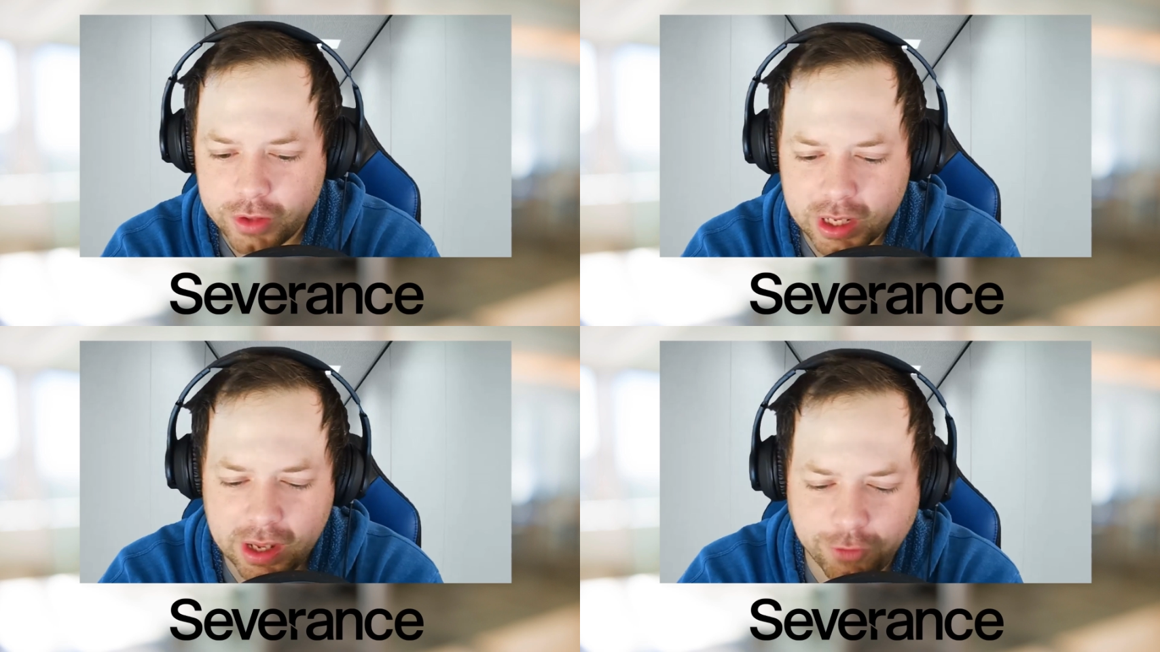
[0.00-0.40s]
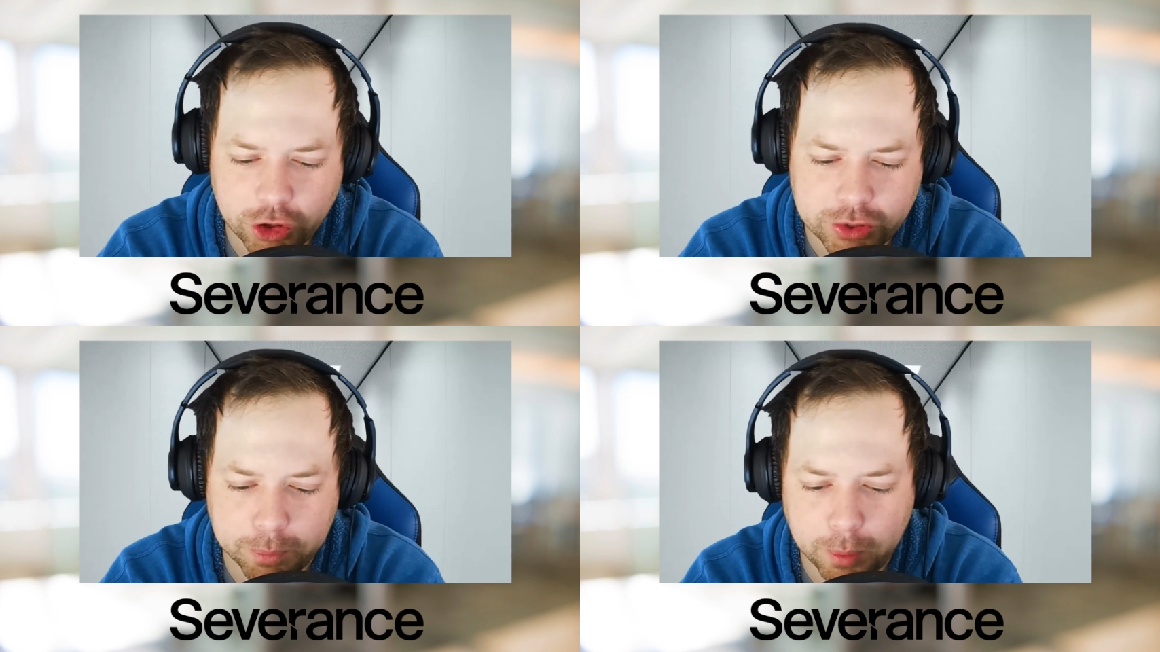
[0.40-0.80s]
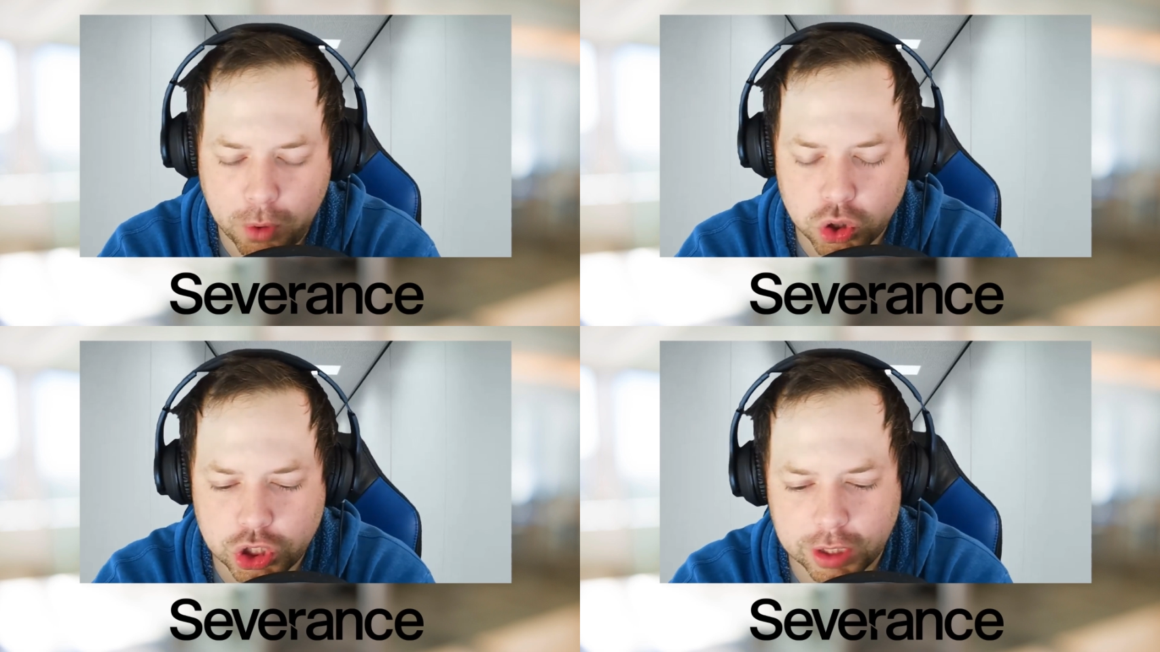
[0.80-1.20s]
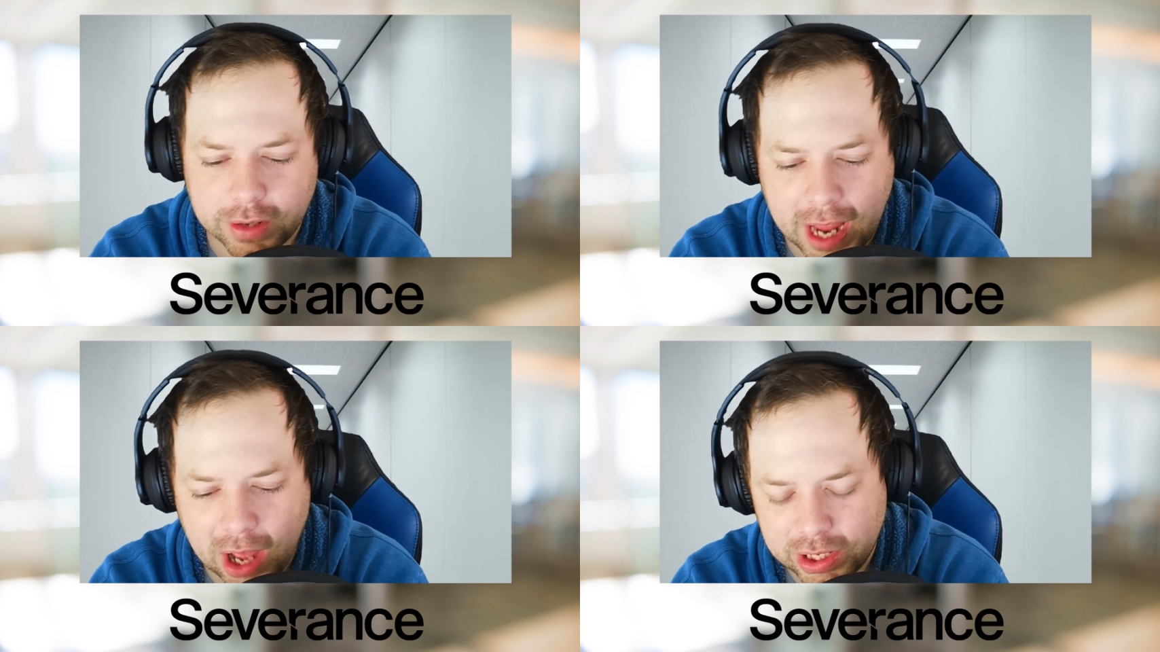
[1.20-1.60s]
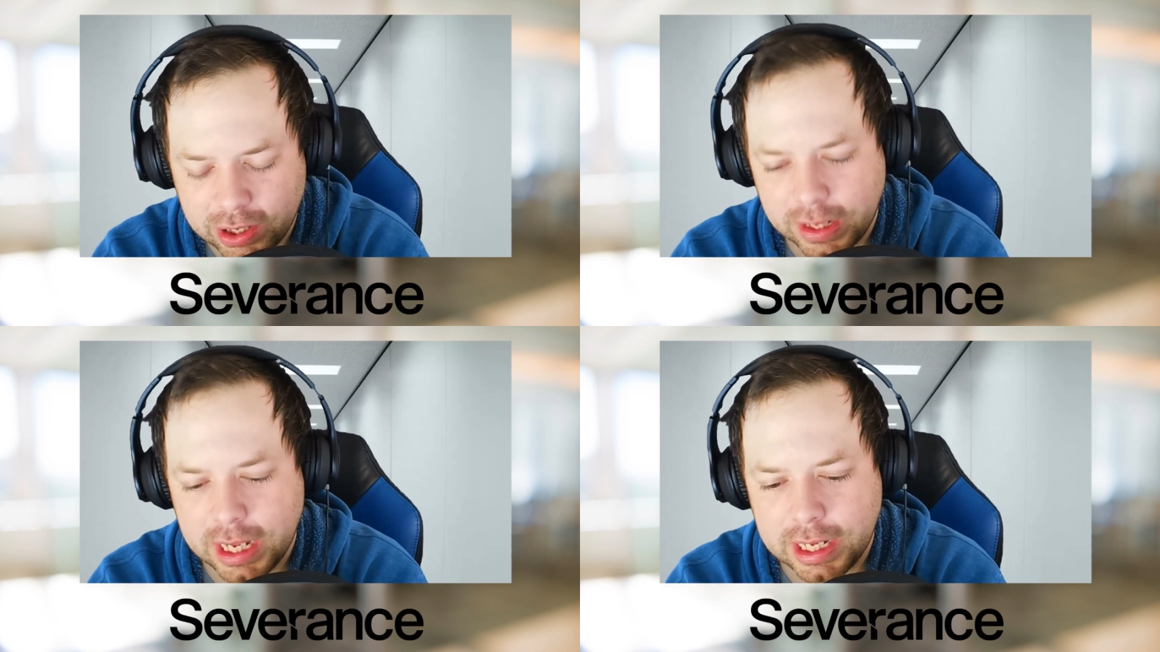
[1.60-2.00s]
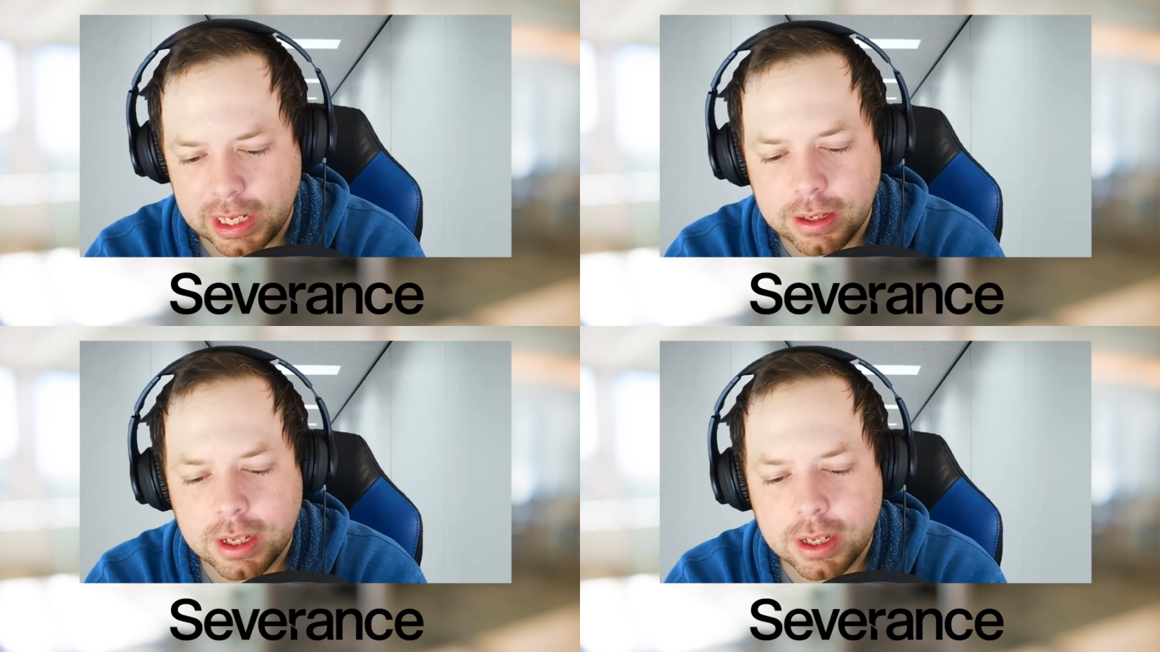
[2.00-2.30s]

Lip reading: if there's a promotion, the Audi or the Innie?